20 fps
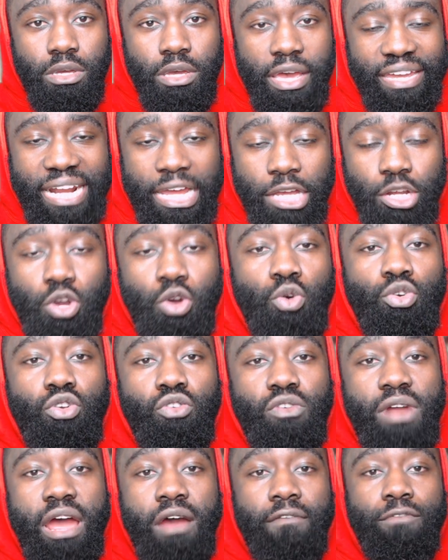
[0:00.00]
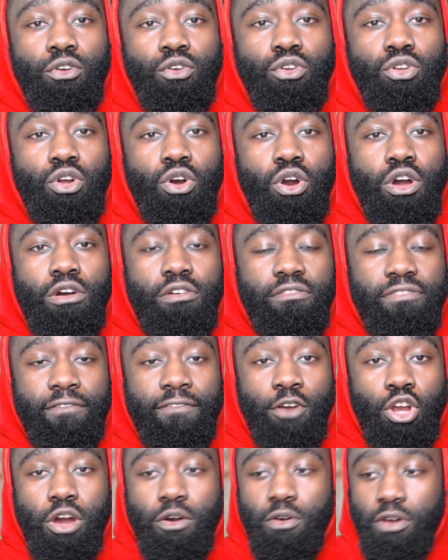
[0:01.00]
and I called her out for not for
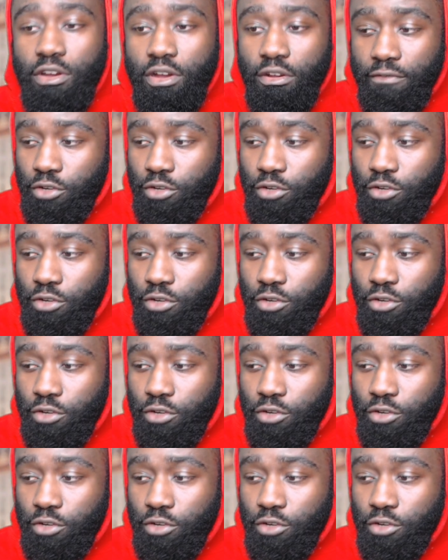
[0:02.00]
for go